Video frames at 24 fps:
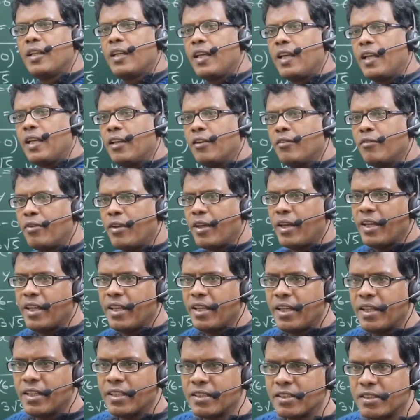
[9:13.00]
in
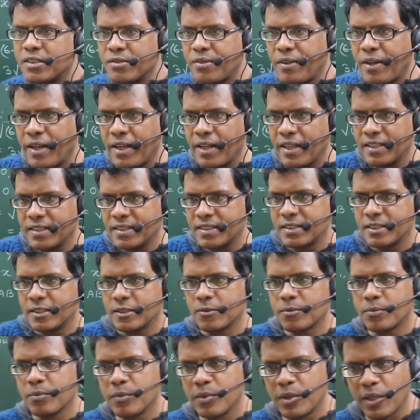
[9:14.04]
various ways,
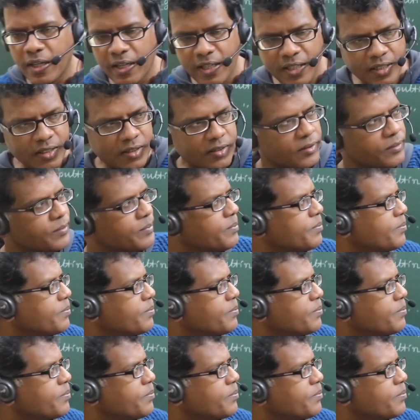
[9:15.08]
right?